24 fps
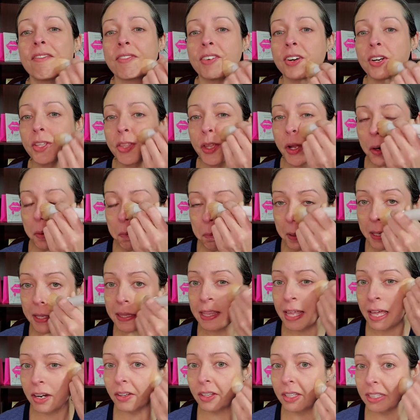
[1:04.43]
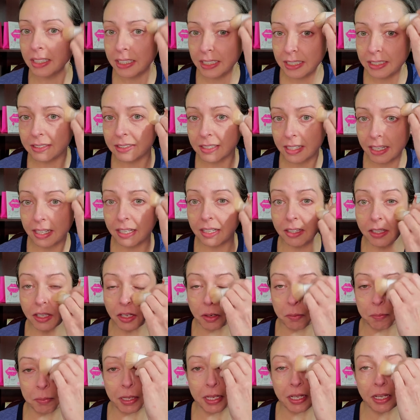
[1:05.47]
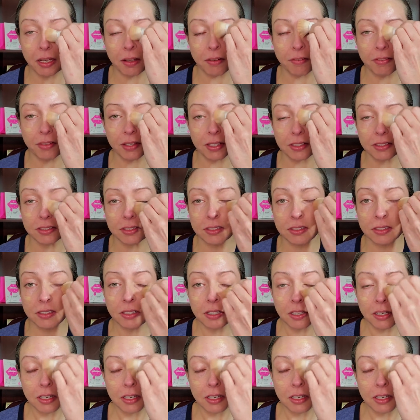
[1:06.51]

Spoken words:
further, but that'll at least get a little bit of this